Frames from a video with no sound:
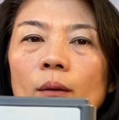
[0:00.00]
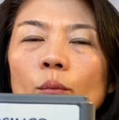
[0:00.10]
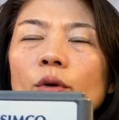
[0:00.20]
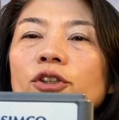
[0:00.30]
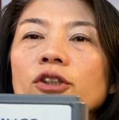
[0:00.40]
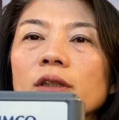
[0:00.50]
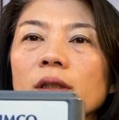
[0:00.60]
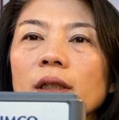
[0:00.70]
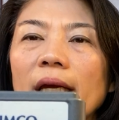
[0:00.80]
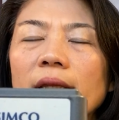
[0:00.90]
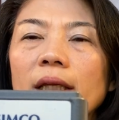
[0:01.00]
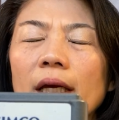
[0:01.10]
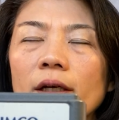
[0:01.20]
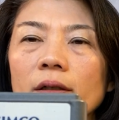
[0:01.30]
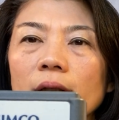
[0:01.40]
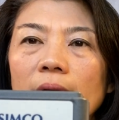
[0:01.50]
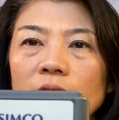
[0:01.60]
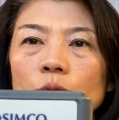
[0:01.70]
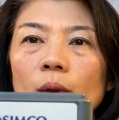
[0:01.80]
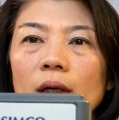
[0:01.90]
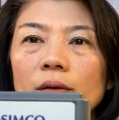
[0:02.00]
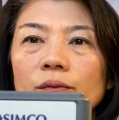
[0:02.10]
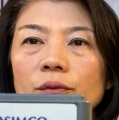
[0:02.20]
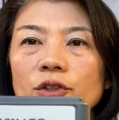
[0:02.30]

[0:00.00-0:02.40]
moisture in the air as well.